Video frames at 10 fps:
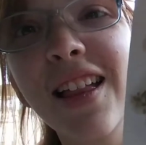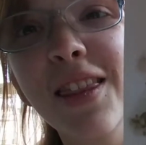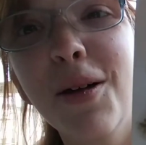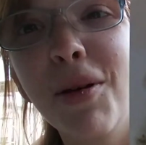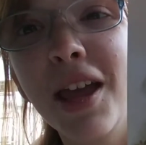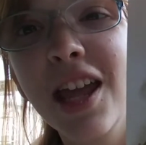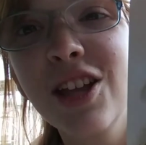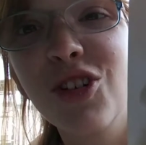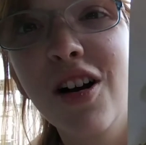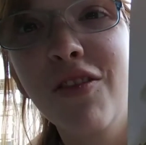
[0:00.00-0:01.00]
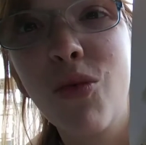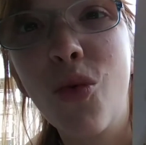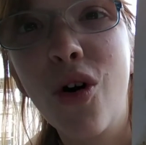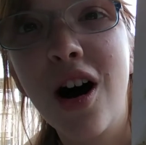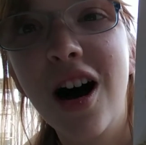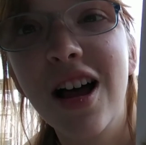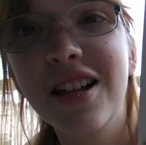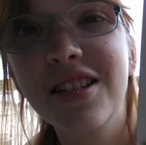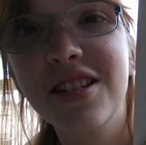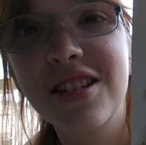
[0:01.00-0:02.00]
the Page of
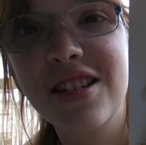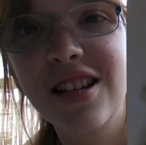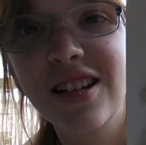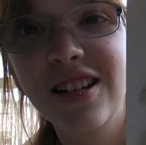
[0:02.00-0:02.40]
Wands.